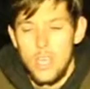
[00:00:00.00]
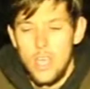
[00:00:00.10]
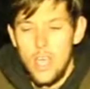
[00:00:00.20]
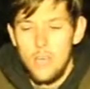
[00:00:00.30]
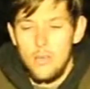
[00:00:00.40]

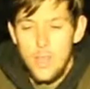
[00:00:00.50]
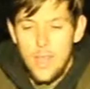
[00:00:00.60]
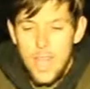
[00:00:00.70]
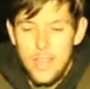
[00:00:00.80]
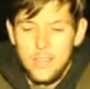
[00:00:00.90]
you know,
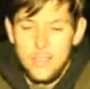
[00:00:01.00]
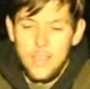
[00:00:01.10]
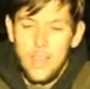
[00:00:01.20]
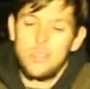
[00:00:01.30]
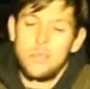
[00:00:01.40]
and
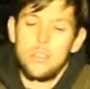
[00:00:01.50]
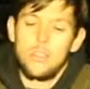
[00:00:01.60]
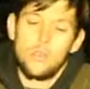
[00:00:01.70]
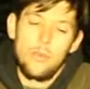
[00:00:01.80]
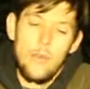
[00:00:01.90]
that's what
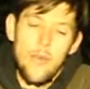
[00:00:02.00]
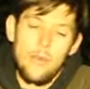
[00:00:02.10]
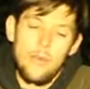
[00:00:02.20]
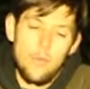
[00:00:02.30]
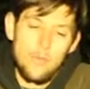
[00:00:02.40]
it's all
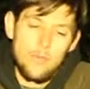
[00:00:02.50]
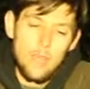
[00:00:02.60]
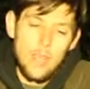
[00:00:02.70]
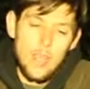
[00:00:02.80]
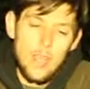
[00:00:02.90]
about,
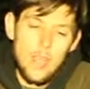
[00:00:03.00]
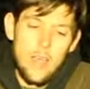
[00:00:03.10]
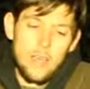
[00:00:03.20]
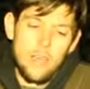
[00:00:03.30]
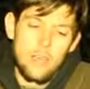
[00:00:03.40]
really,
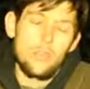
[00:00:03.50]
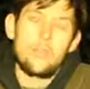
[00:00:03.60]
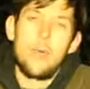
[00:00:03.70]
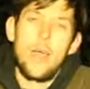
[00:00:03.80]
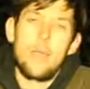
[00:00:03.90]
having a
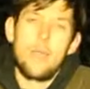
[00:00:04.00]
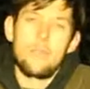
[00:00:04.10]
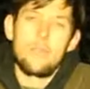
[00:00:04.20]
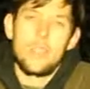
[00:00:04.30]
good bait,